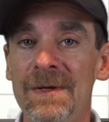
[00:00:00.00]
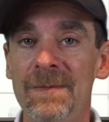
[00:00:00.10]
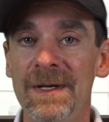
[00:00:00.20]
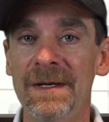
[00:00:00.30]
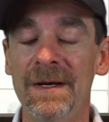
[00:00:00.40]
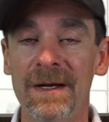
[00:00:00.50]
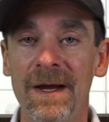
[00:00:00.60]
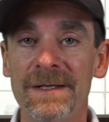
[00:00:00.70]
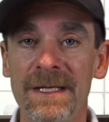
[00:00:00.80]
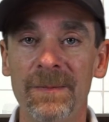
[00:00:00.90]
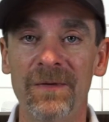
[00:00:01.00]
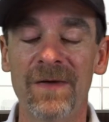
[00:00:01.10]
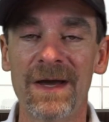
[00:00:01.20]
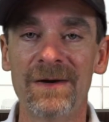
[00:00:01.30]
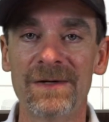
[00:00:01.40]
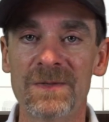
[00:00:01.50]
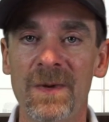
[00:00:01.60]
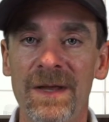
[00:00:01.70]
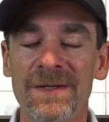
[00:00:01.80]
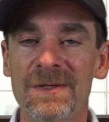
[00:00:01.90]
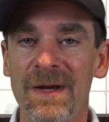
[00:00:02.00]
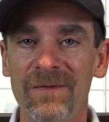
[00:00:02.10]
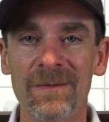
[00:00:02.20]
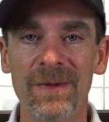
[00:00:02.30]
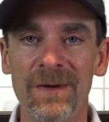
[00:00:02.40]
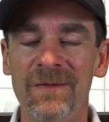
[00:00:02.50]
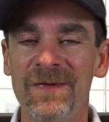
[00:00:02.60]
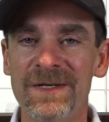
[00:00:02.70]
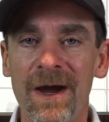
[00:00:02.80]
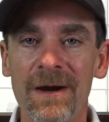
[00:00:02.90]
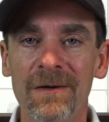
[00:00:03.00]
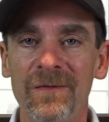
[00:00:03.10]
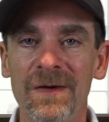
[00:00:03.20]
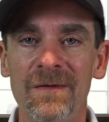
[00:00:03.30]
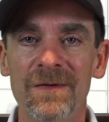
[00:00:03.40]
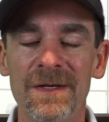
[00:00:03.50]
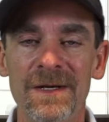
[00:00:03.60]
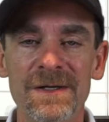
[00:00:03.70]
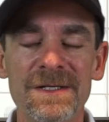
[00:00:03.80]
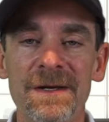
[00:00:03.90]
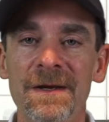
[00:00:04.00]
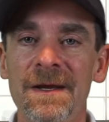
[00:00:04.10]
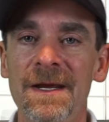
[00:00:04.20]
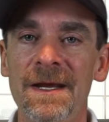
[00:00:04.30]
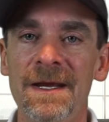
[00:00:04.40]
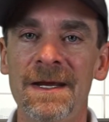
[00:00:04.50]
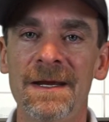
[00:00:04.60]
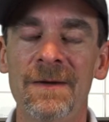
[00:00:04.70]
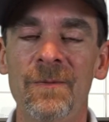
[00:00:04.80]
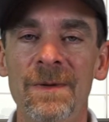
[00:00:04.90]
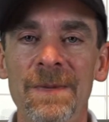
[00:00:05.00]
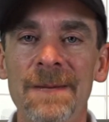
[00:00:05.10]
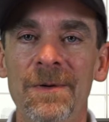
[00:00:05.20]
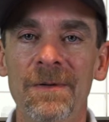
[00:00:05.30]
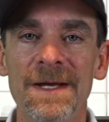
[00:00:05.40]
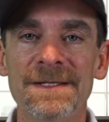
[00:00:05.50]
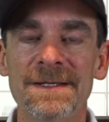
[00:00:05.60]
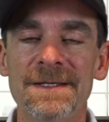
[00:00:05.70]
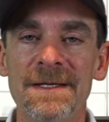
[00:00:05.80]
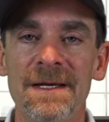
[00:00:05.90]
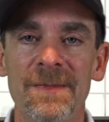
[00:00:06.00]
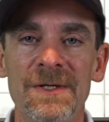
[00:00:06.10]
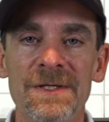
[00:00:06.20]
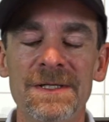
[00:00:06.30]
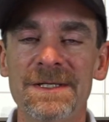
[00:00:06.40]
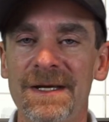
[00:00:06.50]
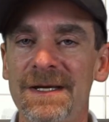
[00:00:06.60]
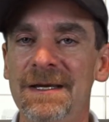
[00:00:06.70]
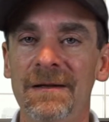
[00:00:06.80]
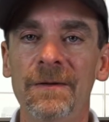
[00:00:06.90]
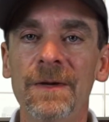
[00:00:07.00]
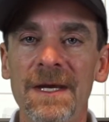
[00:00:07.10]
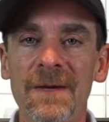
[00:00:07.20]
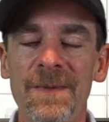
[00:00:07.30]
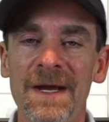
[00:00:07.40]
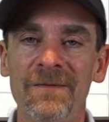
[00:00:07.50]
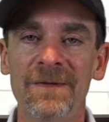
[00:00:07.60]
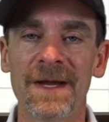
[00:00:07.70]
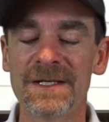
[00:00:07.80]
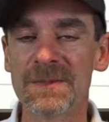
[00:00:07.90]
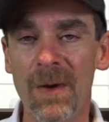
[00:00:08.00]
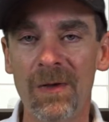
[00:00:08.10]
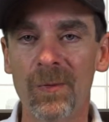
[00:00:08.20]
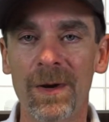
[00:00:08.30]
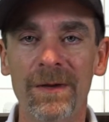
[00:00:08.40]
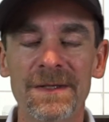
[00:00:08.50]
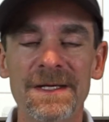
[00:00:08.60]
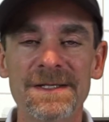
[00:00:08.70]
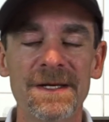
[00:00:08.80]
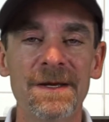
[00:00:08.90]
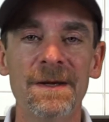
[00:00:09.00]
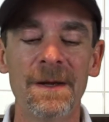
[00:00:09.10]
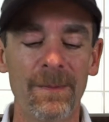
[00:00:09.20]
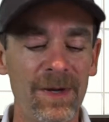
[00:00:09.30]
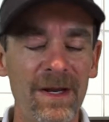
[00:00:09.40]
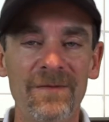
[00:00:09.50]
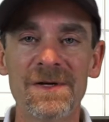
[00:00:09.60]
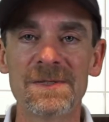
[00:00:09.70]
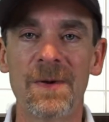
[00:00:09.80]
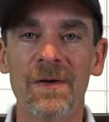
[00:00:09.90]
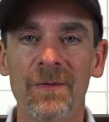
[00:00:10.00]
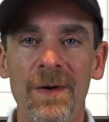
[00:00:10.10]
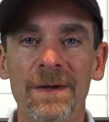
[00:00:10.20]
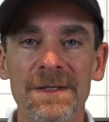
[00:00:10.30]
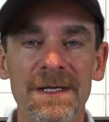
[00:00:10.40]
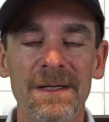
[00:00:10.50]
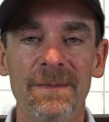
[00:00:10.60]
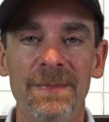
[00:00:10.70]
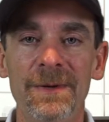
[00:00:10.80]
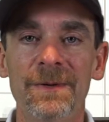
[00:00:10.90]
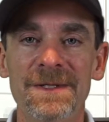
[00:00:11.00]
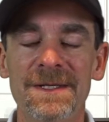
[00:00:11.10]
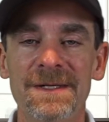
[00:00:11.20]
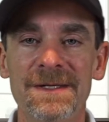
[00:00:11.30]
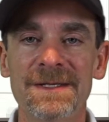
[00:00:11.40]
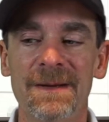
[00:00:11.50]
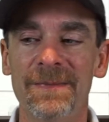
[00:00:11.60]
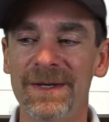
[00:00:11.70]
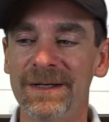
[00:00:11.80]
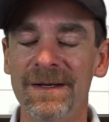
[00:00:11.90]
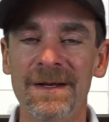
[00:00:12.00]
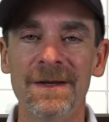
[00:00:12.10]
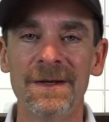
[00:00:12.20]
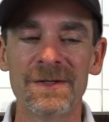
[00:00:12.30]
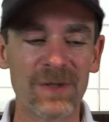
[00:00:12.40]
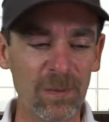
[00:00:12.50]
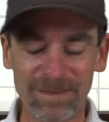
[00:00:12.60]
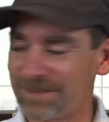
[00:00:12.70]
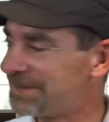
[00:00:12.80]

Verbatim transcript: to be a content provider as well. So I've uploaded photography over the years, and when people license the images, I get a little kickback for that. Small royalties, but every small royalty builds into something. So